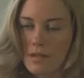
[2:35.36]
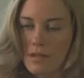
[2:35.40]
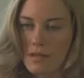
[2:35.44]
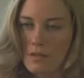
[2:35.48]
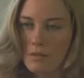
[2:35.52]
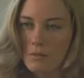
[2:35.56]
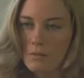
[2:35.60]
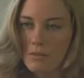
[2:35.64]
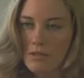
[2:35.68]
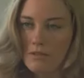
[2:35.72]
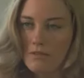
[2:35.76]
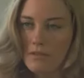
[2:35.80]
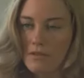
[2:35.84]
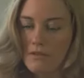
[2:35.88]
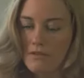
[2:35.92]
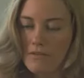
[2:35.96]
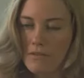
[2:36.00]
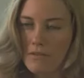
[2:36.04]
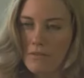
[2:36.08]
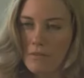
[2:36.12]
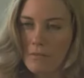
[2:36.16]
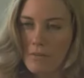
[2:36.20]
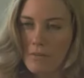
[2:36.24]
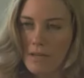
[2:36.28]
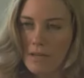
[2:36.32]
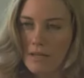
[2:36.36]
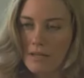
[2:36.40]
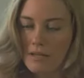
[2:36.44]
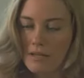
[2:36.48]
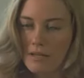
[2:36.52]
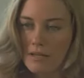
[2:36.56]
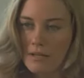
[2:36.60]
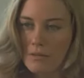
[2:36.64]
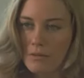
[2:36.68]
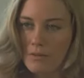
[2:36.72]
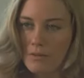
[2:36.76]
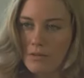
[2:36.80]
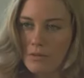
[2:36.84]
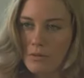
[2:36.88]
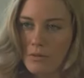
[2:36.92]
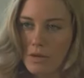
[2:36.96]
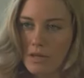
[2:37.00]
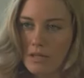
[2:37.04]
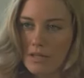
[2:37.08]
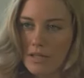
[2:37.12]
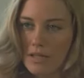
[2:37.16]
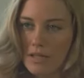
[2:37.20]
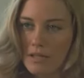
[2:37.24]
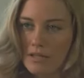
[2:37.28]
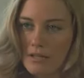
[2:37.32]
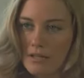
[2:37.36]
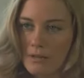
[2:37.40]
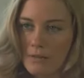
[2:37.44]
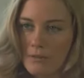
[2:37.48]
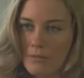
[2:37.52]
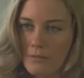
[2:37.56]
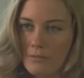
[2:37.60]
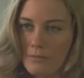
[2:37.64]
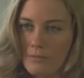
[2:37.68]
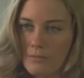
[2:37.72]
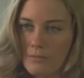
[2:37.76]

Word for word: I don't believe I've ever met anyone quite like you.